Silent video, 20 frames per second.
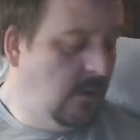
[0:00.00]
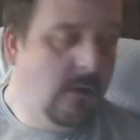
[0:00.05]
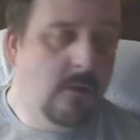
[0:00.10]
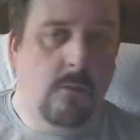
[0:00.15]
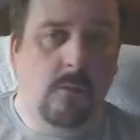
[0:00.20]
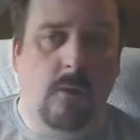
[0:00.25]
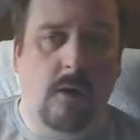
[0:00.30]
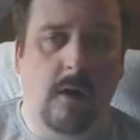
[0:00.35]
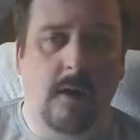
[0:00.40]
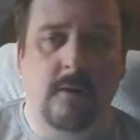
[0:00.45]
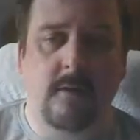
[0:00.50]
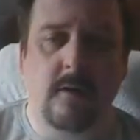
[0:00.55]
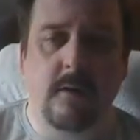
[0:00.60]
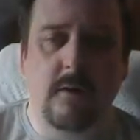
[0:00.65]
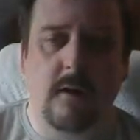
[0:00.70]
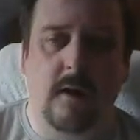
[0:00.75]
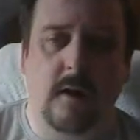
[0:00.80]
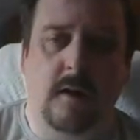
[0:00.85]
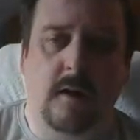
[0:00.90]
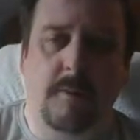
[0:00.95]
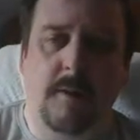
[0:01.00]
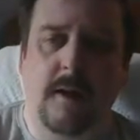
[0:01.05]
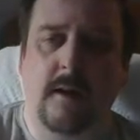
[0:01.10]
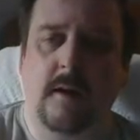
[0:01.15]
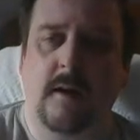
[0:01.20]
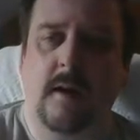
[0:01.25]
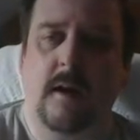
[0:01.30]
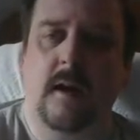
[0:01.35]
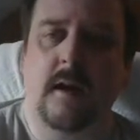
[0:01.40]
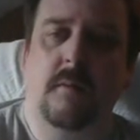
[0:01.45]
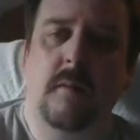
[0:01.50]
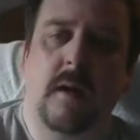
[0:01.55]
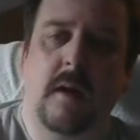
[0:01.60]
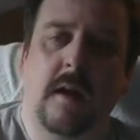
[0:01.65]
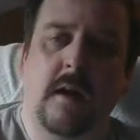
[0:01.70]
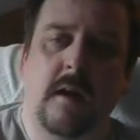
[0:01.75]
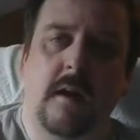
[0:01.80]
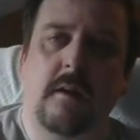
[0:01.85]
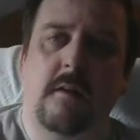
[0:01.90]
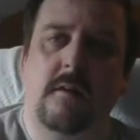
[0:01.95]
What I do like about the game
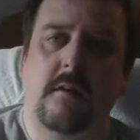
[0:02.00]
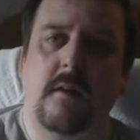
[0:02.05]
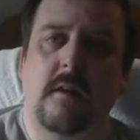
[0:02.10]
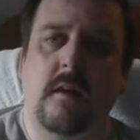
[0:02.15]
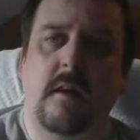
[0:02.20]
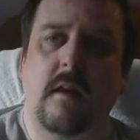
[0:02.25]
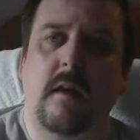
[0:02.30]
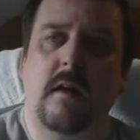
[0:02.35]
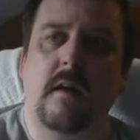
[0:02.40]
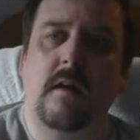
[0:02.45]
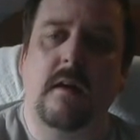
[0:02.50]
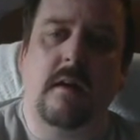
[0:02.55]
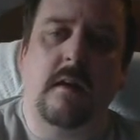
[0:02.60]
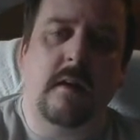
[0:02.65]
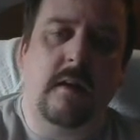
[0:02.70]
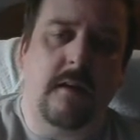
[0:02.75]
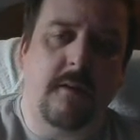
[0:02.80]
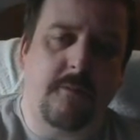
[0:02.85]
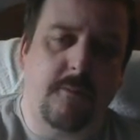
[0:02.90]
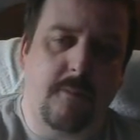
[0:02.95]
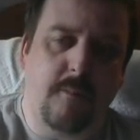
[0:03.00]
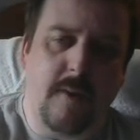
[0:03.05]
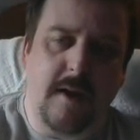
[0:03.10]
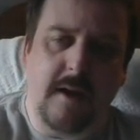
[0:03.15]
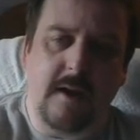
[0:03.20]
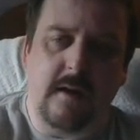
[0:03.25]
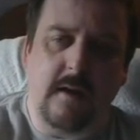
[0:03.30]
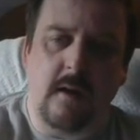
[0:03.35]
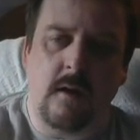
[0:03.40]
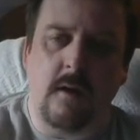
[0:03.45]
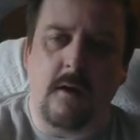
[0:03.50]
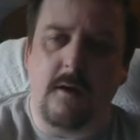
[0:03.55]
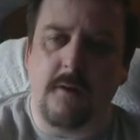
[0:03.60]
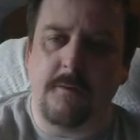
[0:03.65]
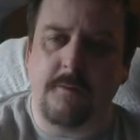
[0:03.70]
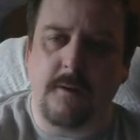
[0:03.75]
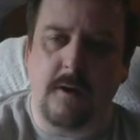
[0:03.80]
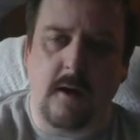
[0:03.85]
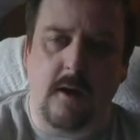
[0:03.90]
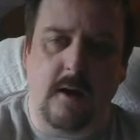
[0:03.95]
is they've made a lot
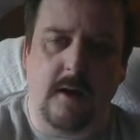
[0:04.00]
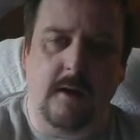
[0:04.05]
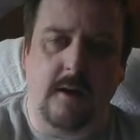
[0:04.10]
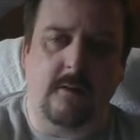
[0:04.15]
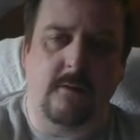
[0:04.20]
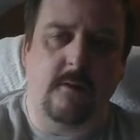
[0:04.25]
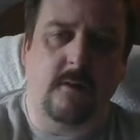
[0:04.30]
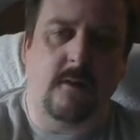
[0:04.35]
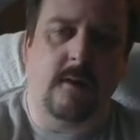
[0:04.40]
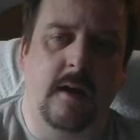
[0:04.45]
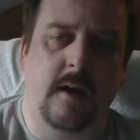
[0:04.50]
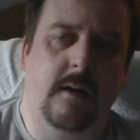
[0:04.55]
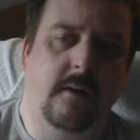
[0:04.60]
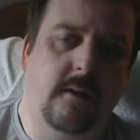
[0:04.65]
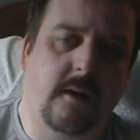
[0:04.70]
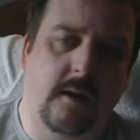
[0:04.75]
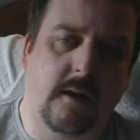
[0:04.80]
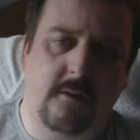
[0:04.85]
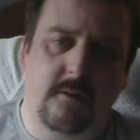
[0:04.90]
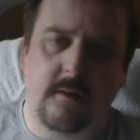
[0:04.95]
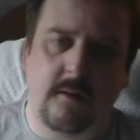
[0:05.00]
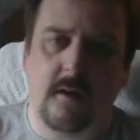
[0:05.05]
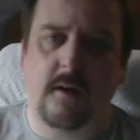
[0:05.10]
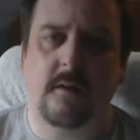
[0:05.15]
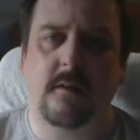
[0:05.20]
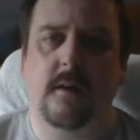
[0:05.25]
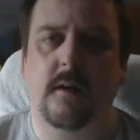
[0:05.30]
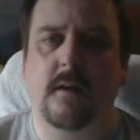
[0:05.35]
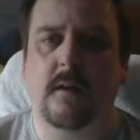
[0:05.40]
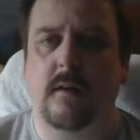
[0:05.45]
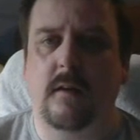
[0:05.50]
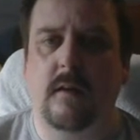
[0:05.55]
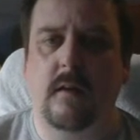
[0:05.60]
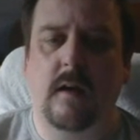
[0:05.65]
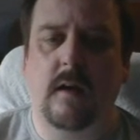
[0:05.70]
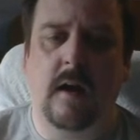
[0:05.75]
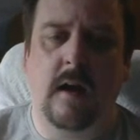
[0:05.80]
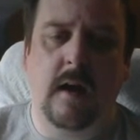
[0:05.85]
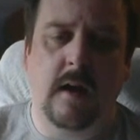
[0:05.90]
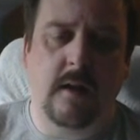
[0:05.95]
of guides on to get started,
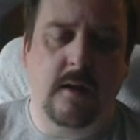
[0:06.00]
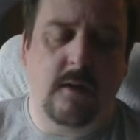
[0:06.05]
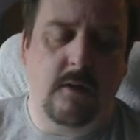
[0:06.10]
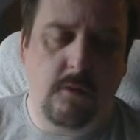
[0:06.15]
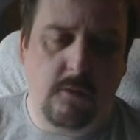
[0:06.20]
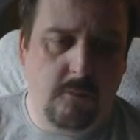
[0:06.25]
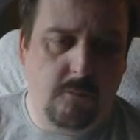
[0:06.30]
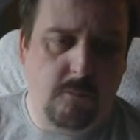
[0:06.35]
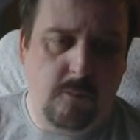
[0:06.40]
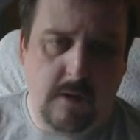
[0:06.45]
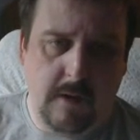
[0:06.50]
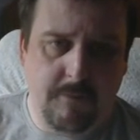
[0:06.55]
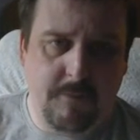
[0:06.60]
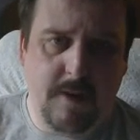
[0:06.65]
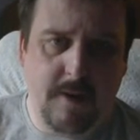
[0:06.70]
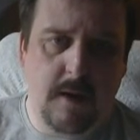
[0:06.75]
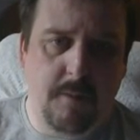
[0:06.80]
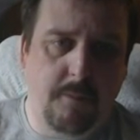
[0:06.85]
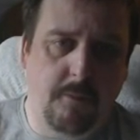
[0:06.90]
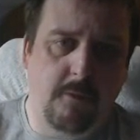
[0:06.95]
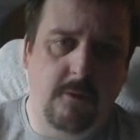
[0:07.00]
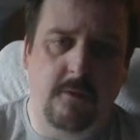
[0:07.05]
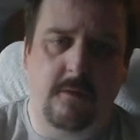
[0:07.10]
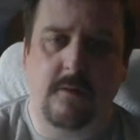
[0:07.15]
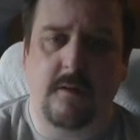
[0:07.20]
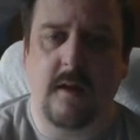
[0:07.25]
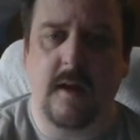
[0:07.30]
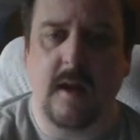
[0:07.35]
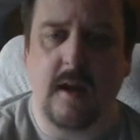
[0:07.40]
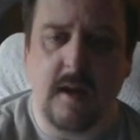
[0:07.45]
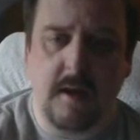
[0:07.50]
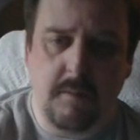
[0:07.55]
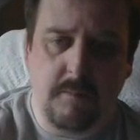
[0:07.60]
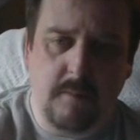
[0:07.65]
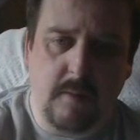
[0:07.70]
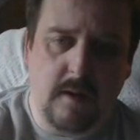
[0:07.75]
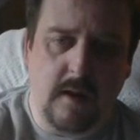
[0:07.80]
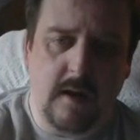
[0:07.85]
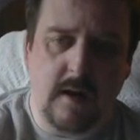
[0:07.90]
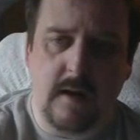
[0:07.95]
and all available in
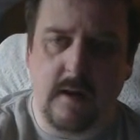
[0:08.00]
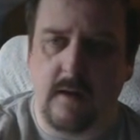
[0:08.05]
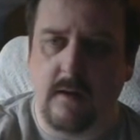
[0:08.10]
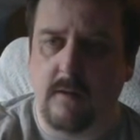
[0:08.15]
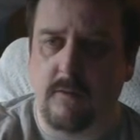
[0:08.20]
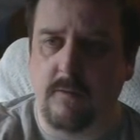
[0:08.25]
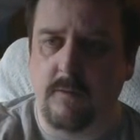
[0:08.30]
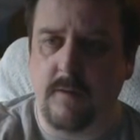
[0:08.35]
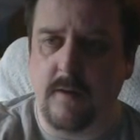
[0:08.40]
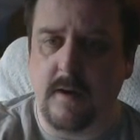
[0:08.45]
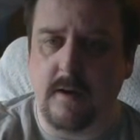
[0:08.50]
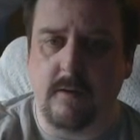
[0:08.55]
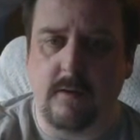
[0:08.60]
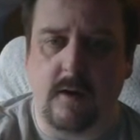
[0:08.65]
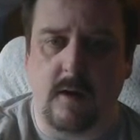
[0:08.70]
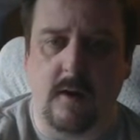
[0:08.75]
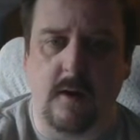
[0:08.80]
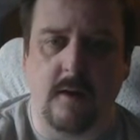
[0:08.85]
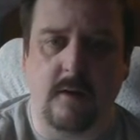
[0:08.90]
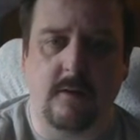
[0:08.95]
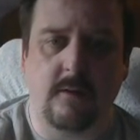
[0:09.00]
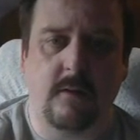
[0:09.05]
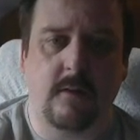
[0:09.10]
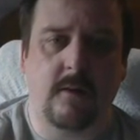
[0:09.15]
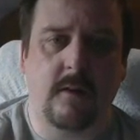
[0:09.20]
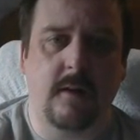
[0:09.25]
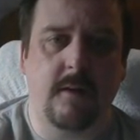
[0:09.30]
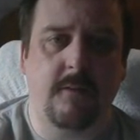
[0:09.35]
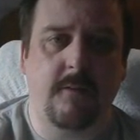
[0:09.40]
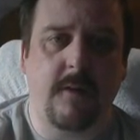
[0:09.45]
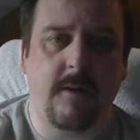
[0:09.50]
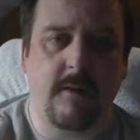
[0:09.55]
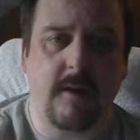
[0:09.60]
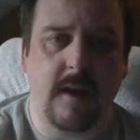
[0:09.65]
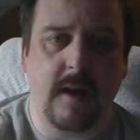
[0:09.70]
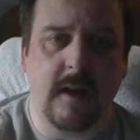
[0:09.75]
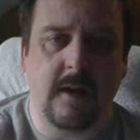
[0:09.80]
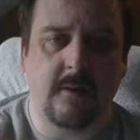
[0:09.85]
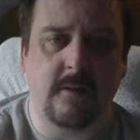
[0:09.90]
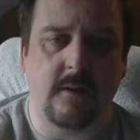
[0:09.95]
Steam, and a little video guides, so they're
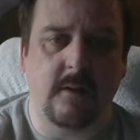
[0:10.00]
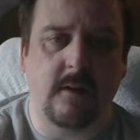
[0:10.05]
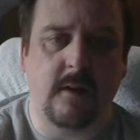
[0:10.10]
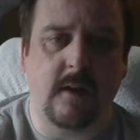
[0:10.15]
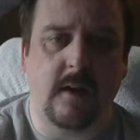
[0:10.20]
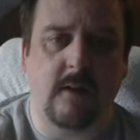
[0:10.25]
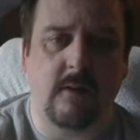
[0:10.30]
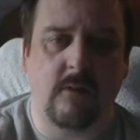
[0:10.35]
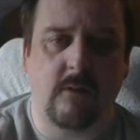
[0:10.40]
very easy to get.